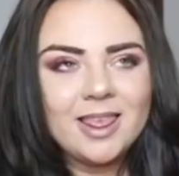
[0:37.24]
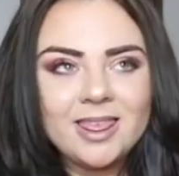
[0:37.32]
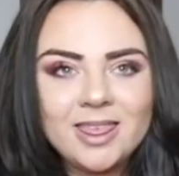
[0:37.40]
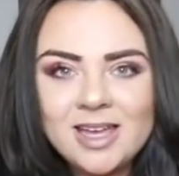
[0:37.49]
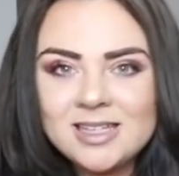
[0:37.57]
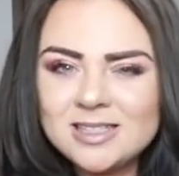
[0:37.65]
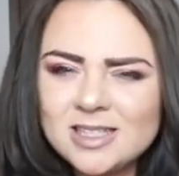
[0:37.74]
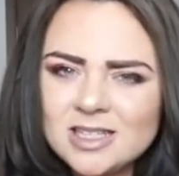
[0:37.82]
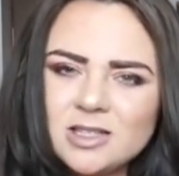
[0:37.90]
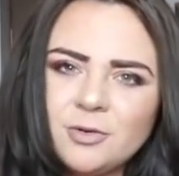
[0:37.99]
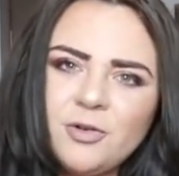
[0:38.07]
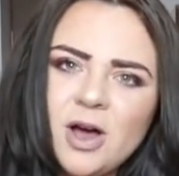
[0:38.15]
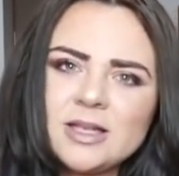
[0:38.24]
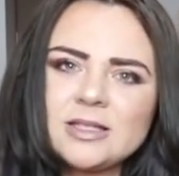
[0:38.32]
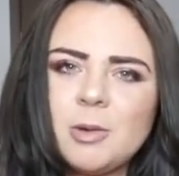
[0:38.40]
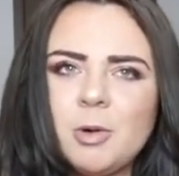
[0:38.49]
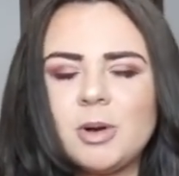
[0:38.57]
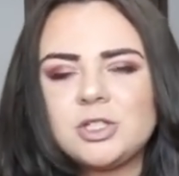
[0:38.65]
This is the first
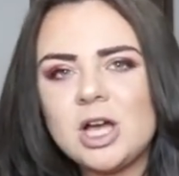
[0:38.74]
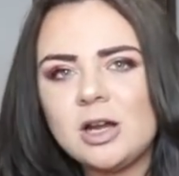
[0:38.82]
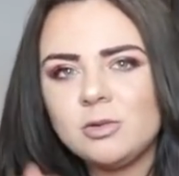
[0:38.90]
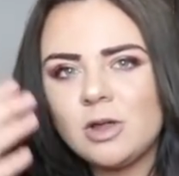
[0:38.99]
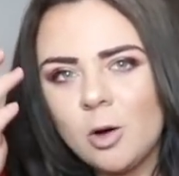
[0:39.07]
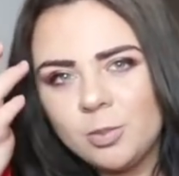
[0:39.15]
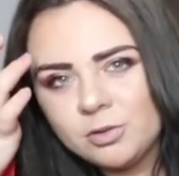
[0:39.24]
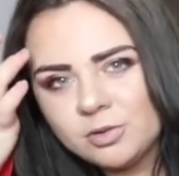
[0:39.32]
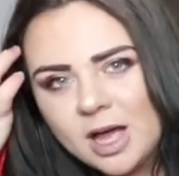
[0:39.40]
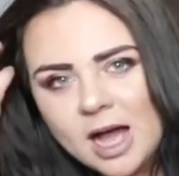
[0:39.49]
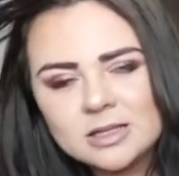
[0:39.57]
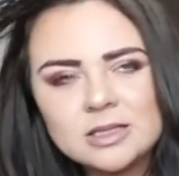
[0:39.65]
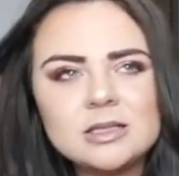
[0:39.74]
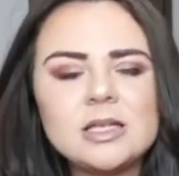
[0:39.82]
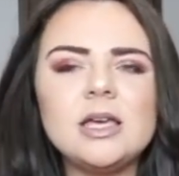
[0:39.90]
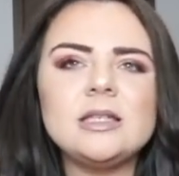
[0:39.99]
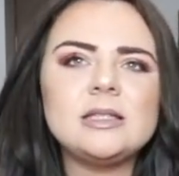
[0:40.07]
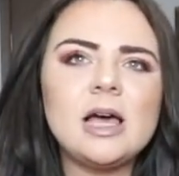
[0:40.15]
time on my channel that I'll be reacting
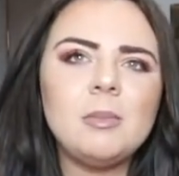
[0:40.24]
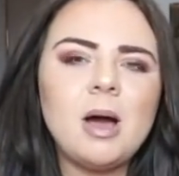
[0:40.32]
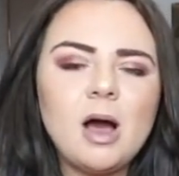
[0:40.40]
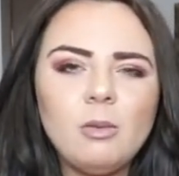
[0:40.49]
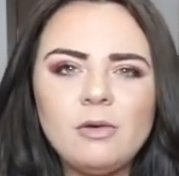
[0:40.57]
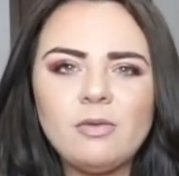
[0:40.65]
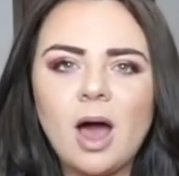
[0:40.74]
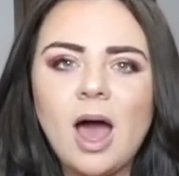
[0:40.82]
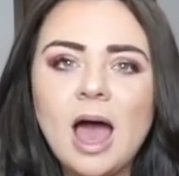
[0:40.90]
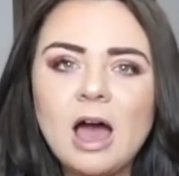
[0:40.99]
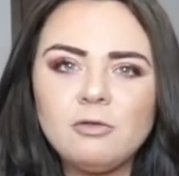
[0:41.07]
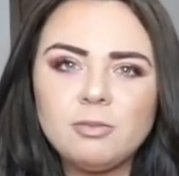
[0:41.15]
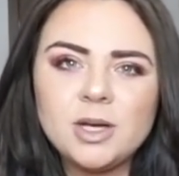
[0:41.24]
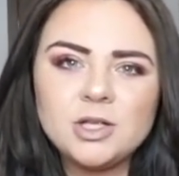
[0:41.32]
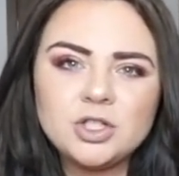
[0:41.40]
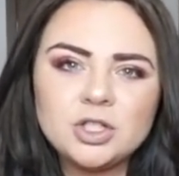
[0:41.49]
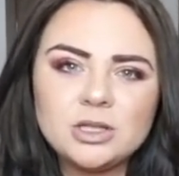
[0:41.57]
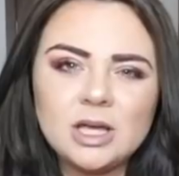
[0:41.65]
to Issam. However, I have
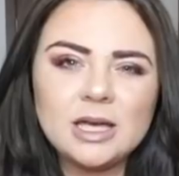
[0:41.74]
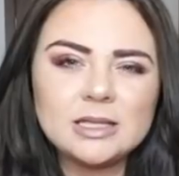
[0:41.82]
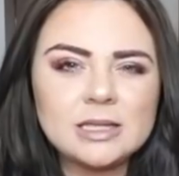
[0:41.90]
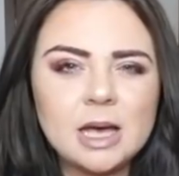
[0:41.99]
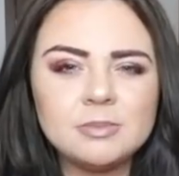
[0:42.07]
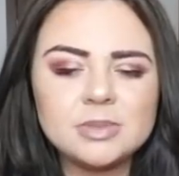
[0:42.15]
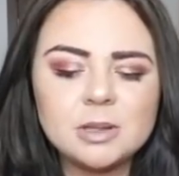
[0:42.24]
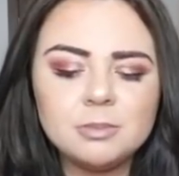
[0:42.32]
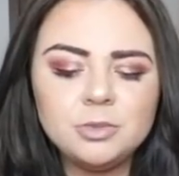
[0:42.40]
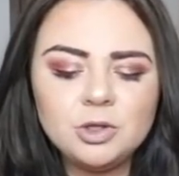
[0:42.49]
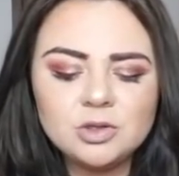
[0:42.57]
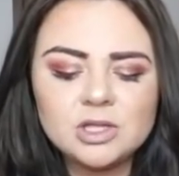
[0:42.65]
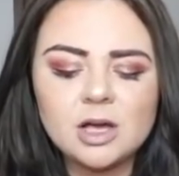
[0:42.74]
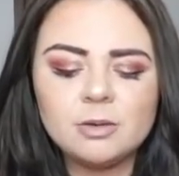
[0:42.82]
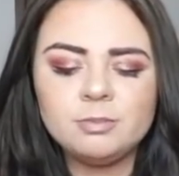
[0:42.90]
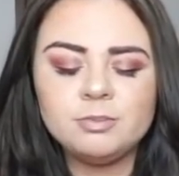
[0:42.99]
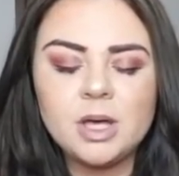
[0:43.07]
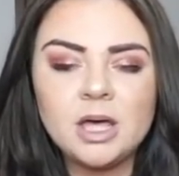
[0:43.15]
mentioned Issam's music
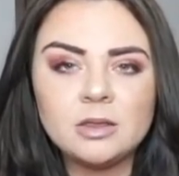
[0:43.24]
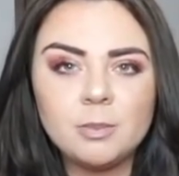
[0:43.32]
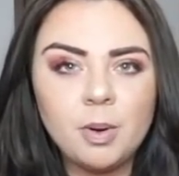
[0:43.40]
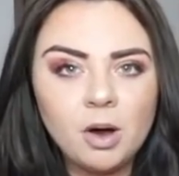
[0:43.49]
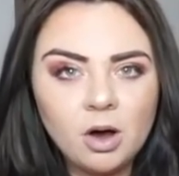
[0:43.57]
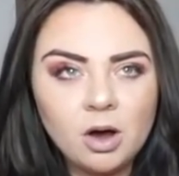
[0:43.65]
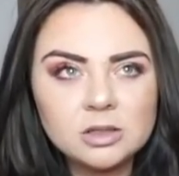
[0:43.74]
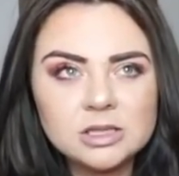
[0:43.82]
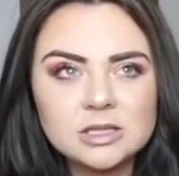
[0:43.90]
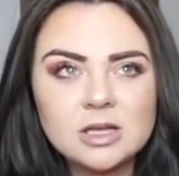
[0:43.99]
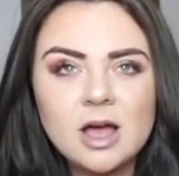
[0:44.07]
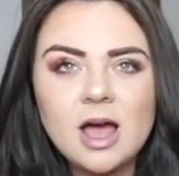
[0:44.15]
in the past